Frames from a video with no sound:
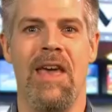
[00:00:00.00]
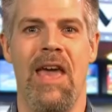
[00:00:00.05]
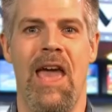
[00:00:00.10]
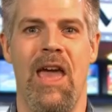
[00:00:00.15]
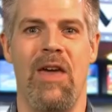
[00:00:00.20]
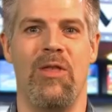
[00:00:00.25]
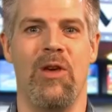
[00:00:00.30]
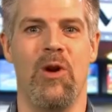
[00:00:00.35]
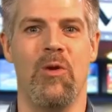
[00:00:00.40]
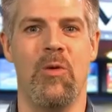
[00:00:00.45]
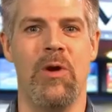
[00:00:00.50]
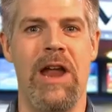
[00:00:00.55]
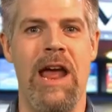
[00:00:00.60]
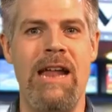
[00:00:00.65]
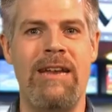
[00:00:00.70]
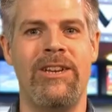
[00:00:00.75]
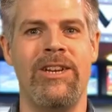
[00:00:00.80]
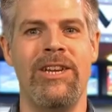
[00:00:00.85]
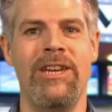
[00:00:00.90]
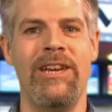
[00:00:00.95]
Hey there,
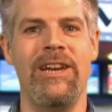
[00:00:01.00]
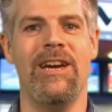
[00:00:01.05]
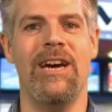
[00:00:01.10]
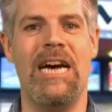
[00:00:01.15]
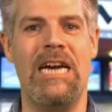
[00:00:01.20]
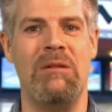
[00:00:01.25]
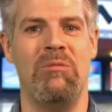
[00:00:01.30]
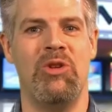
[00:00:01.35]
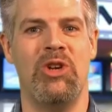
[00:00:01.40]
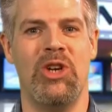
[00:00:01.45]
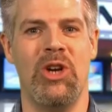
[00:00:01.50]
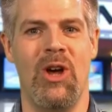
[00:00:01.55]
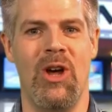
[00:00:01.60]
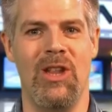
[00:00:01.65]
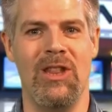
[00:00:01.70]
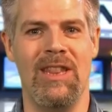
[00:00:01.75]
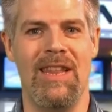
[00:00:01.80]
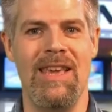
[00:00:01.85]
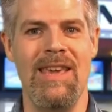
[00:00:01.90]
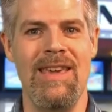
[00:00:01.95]
Wenatchee. I'm
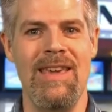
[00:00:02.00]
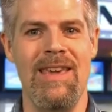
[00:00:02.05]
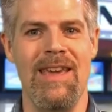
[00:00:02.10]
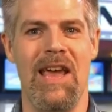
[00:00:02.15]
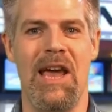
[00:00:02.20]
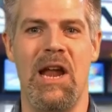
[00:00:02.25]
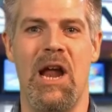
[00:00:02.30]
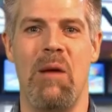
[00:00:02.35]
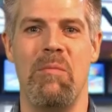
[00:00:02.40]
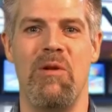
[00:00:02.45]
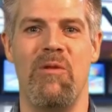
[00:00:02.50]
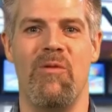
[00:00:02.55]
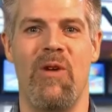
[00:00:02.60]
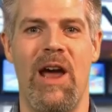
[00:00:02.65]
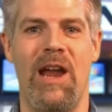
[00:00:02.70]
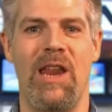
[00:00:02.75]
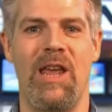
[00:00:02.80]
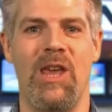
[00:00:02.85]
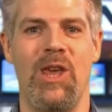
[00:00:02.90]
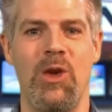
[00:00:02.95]
Sean Lee, and I'm
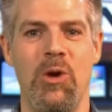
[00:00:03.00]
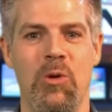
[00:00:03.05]
inviting